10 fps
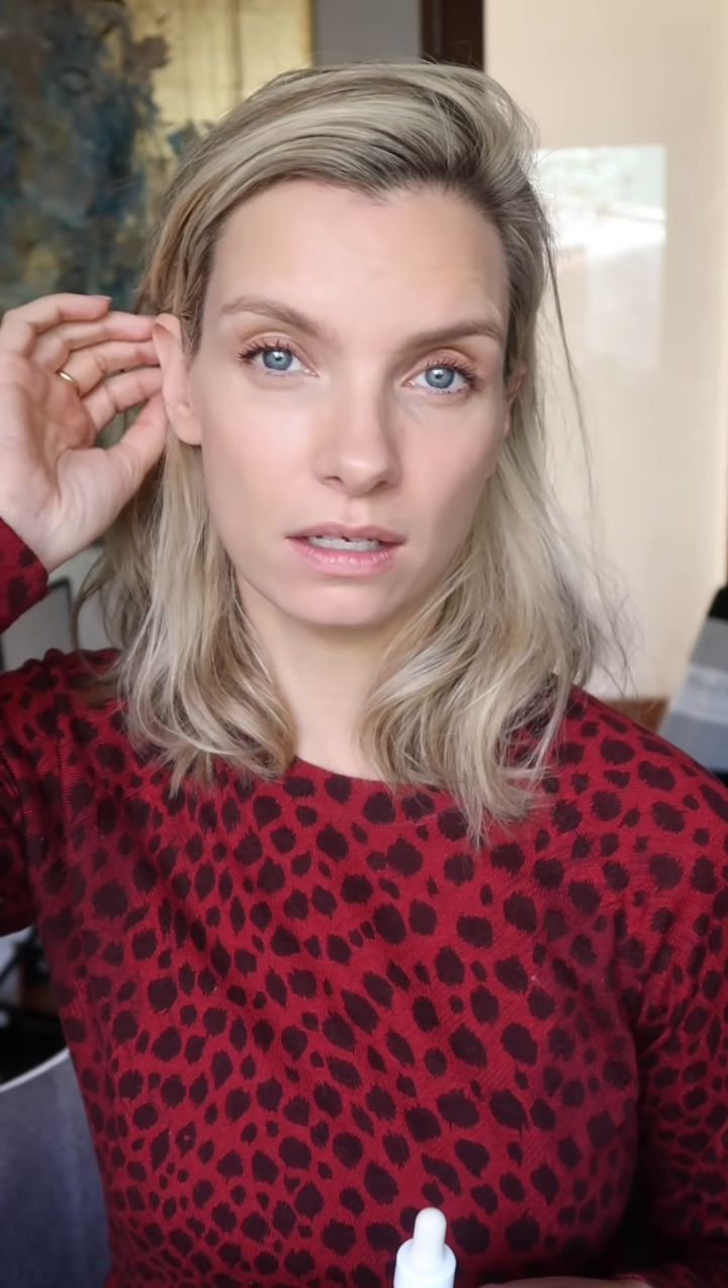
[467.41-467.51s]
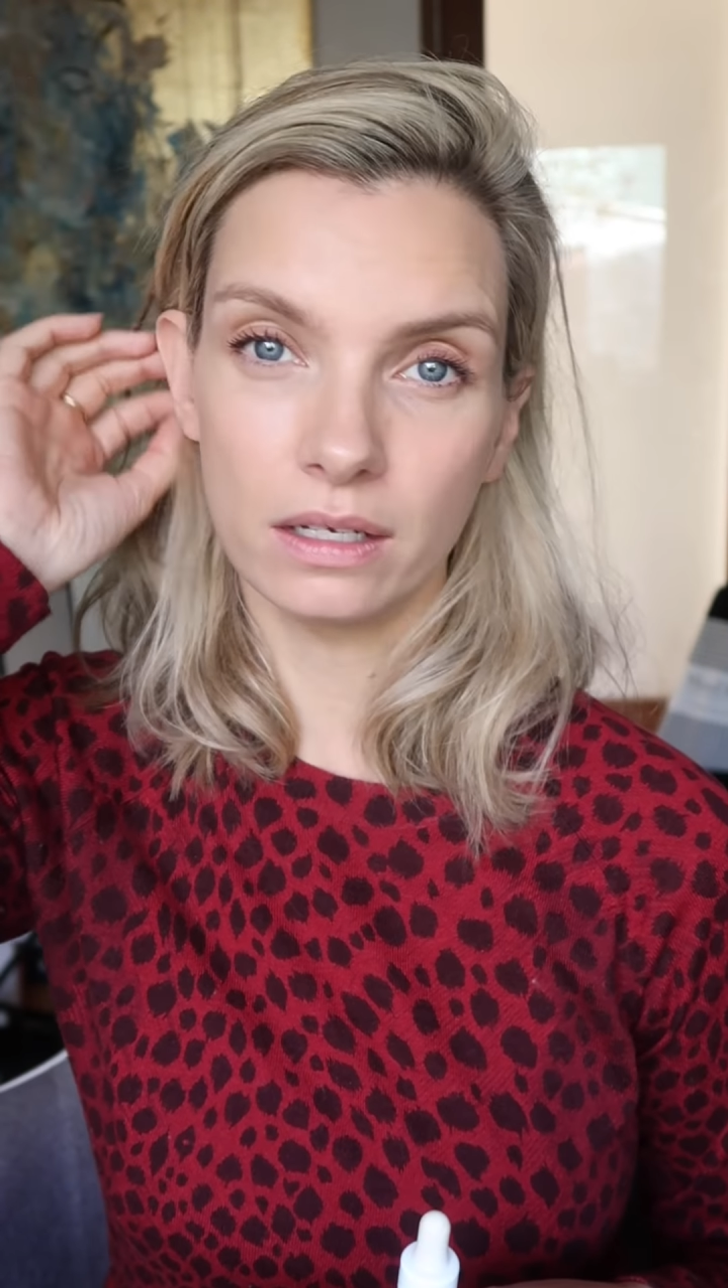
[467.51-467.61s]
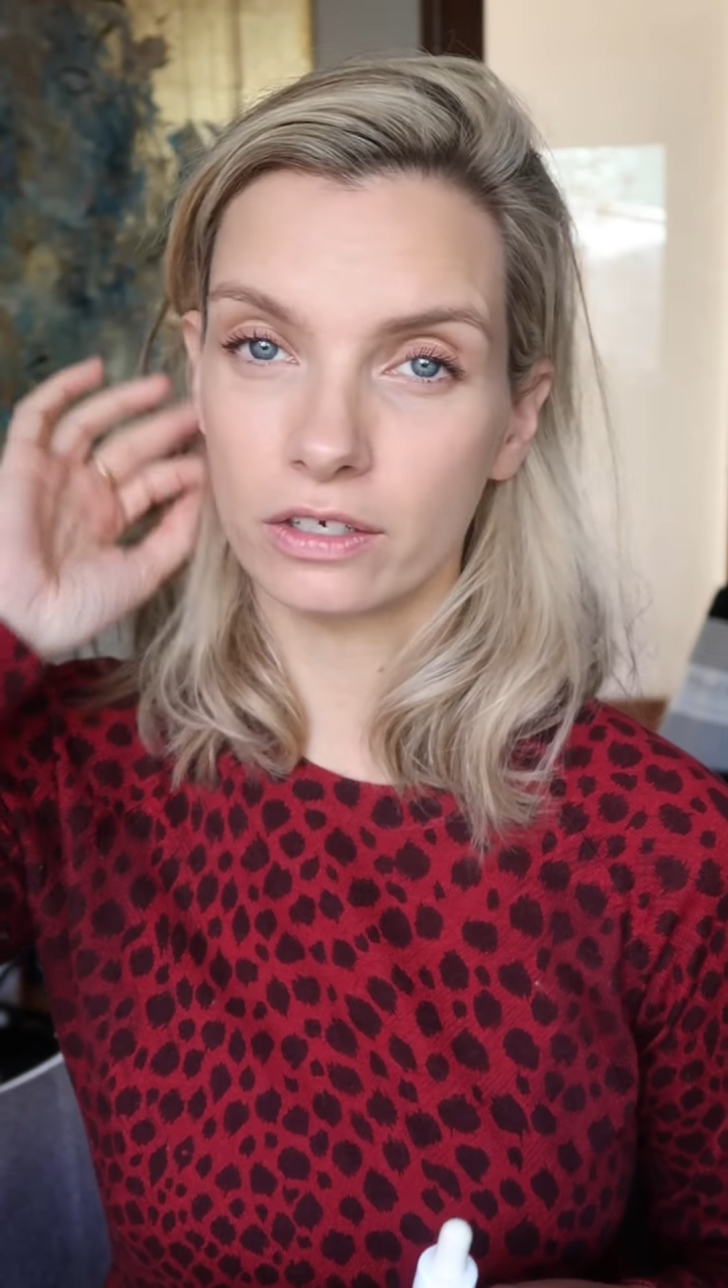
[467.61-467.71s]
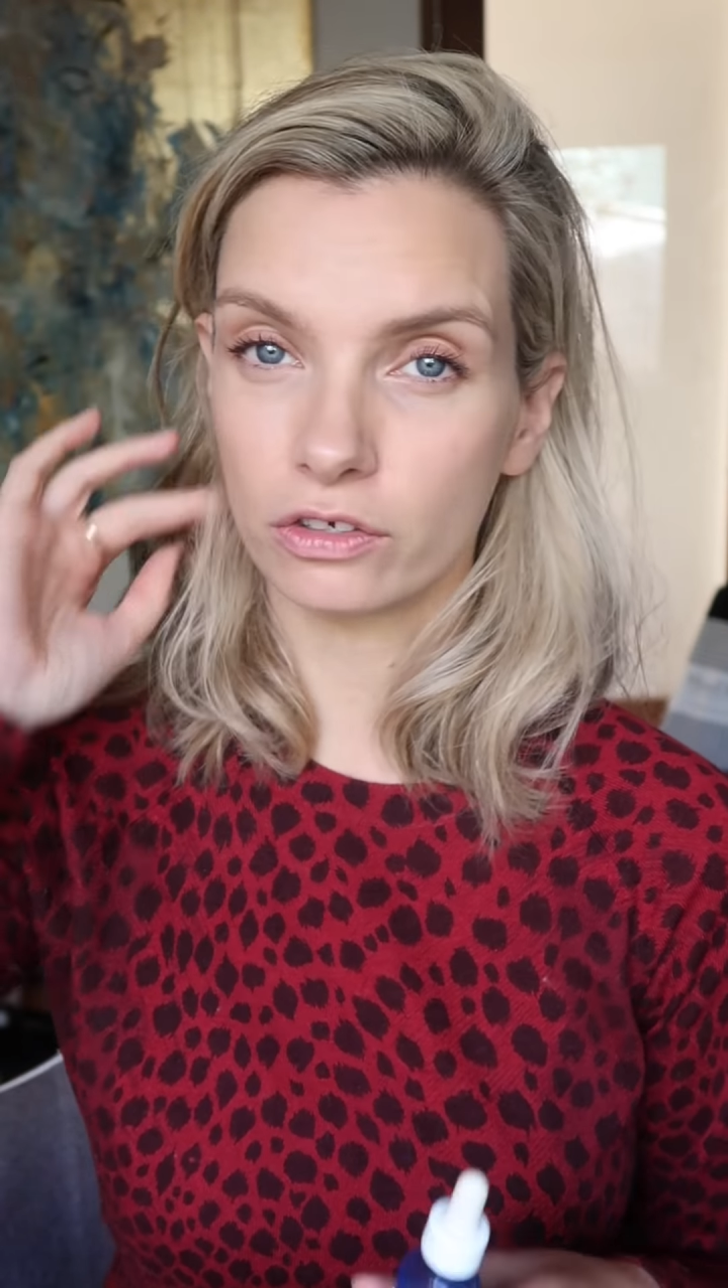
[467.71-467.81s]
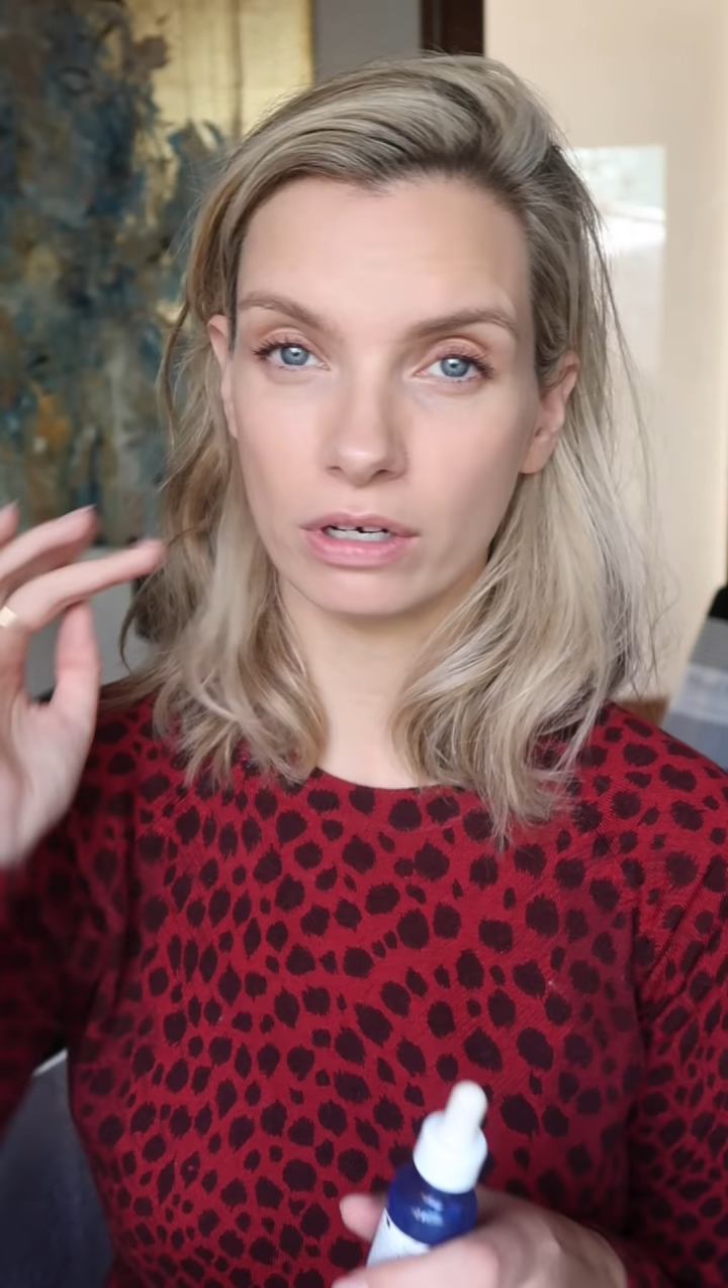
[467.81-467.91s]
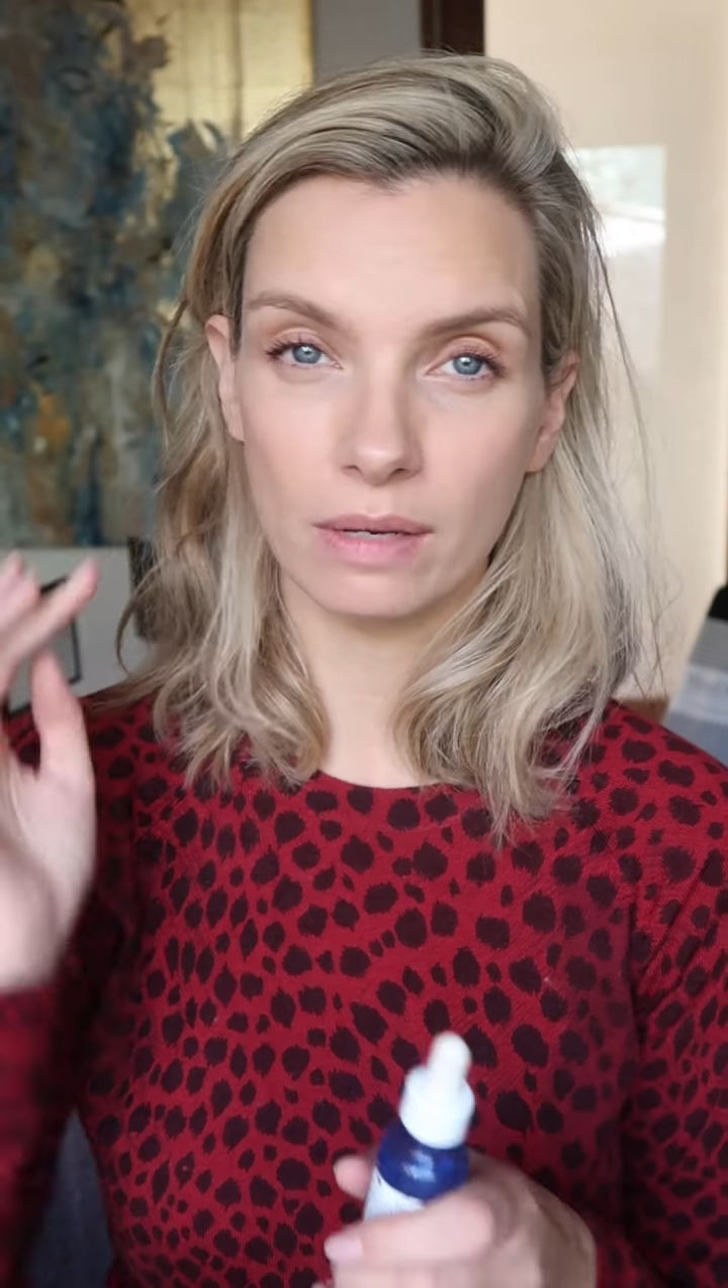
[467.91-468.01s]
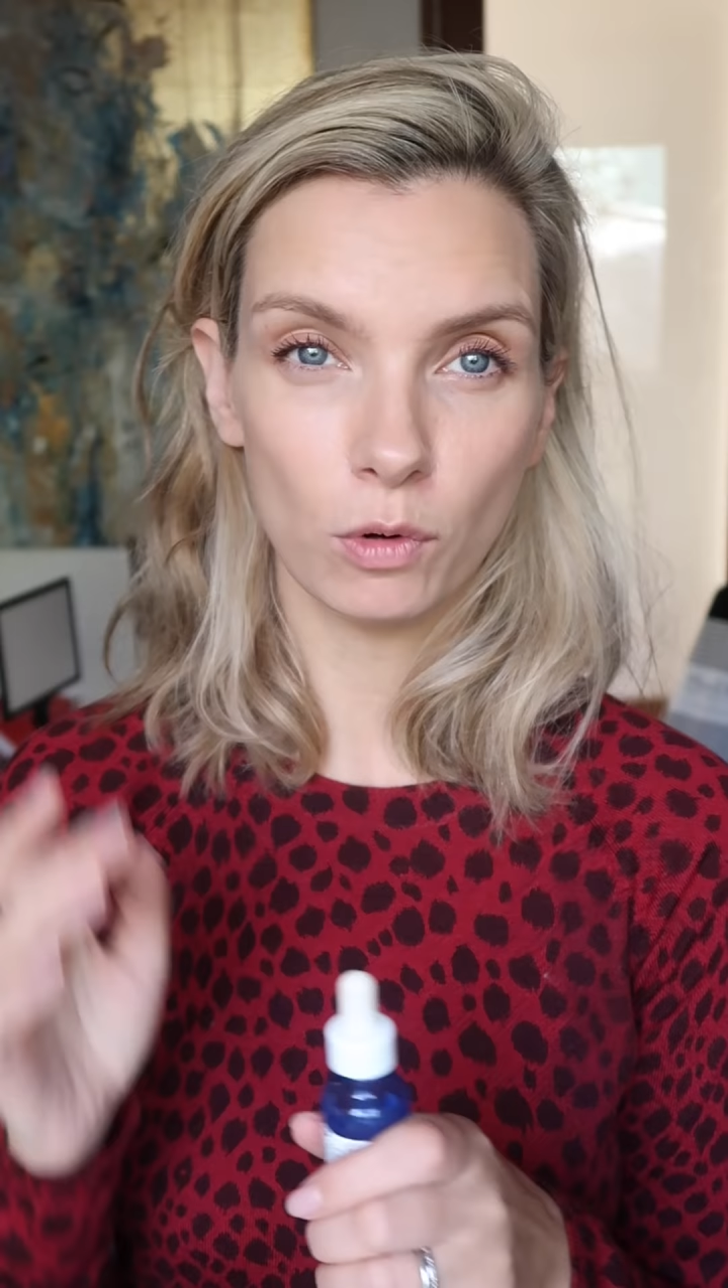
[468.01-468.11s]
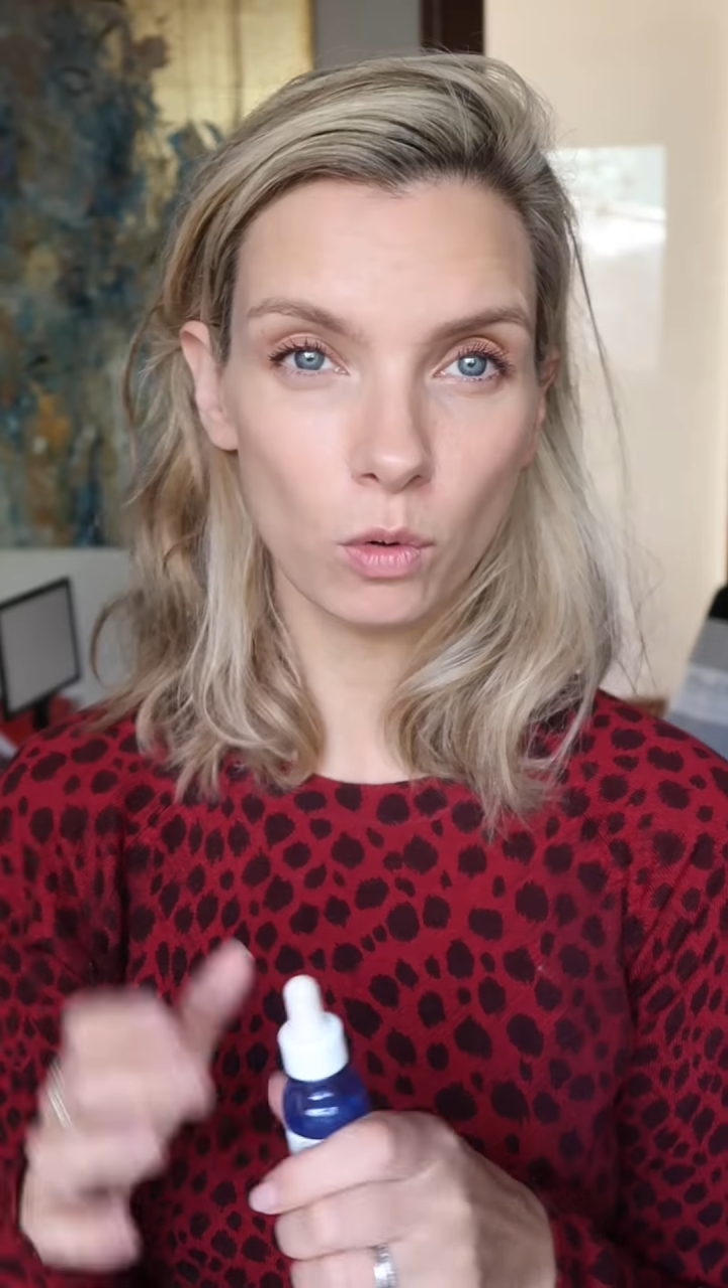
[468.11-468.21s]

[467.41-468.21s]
in the extreme,